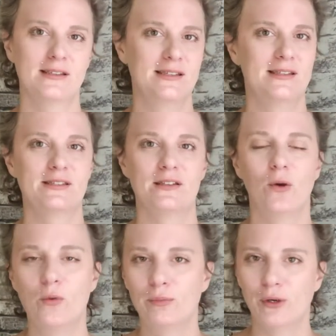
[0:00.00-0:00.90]
Because this is an
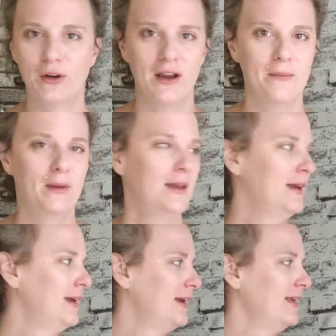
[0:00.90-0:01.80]
old program
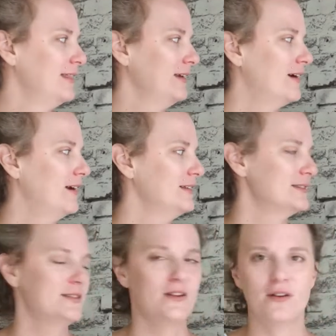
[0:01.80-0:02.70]
that got
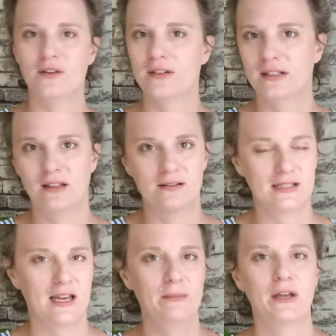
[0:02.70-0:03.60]
installed a
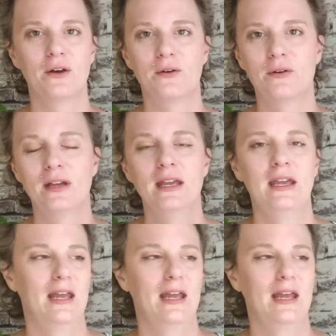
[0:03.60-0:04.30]
long time ago.